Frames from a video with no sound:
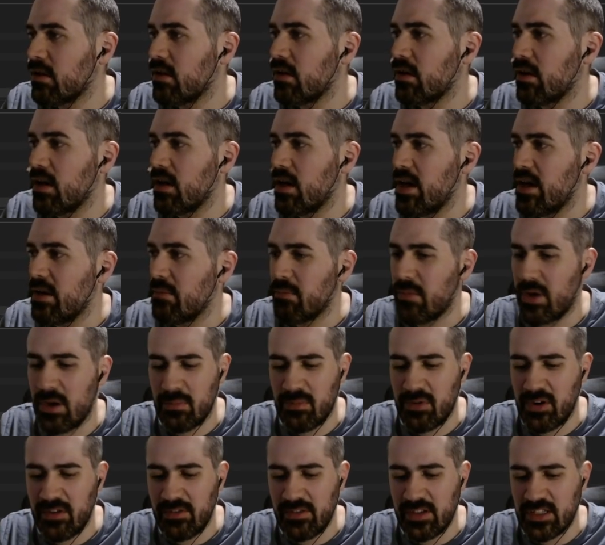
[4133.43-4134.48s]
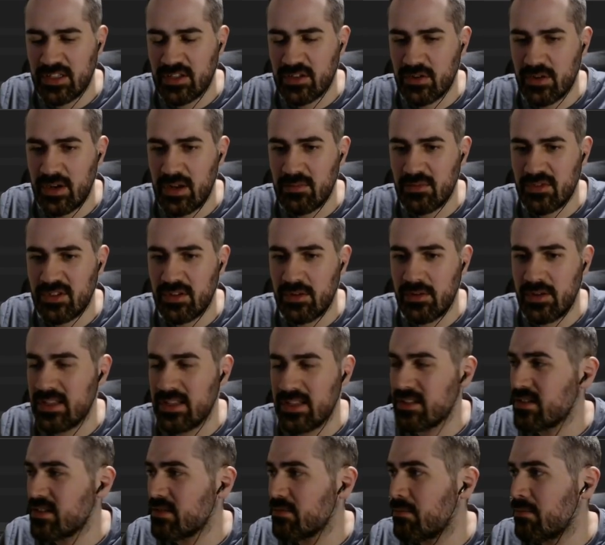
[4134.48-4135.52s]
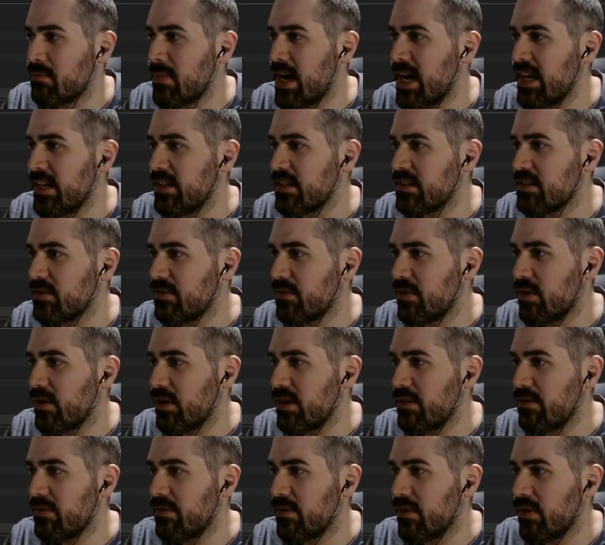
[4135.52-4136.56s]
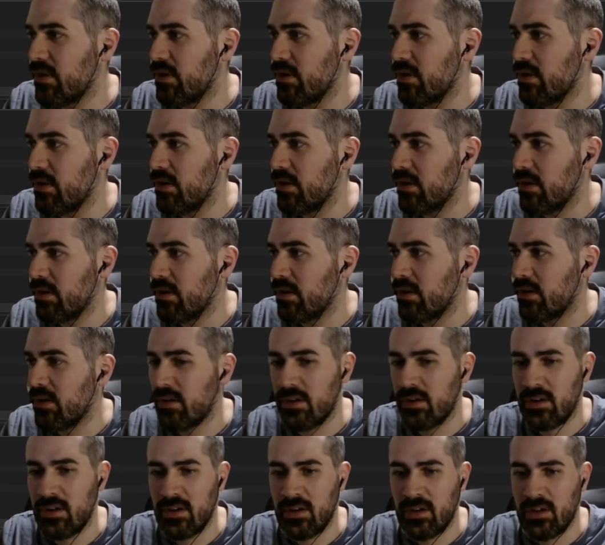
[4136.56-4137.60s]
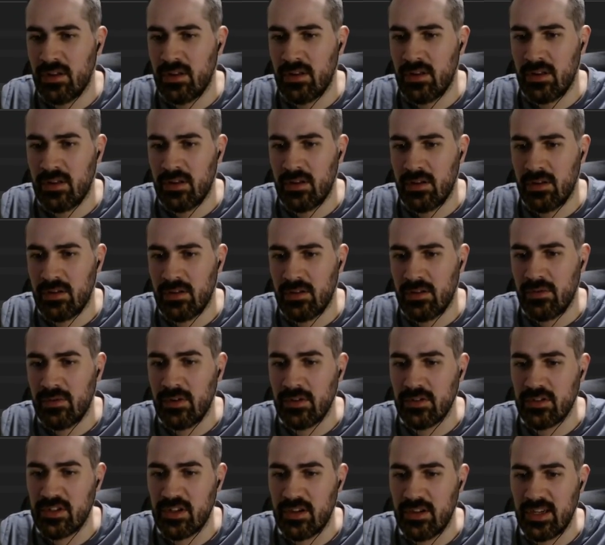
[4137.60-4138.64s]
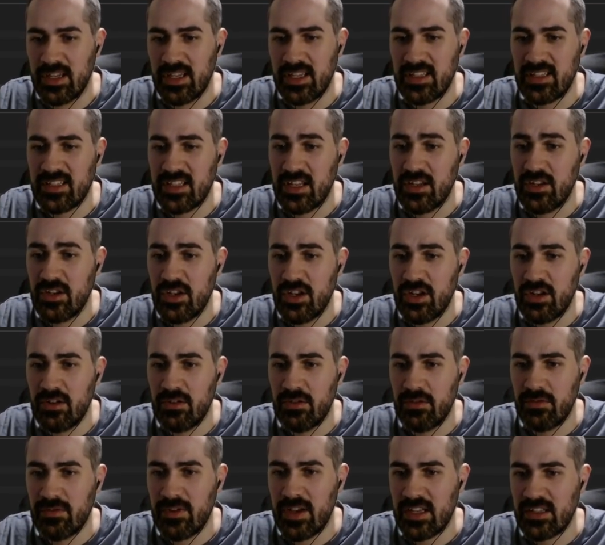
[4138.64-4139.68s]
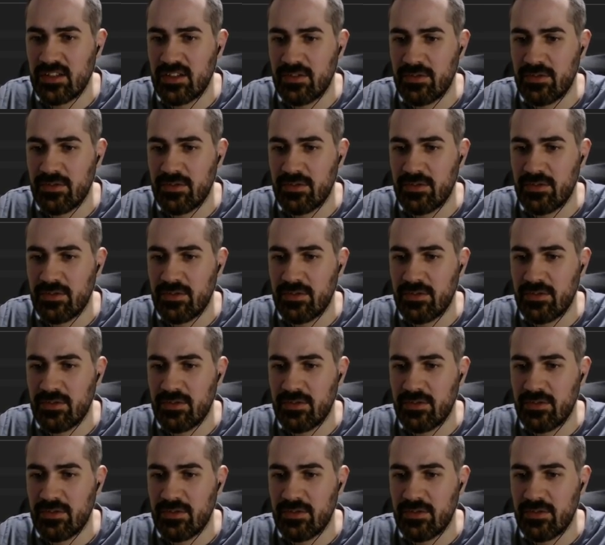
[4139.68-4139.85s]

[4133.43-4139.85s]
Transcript: in my previous script, so it's -44. I'm sorry, it's a new vector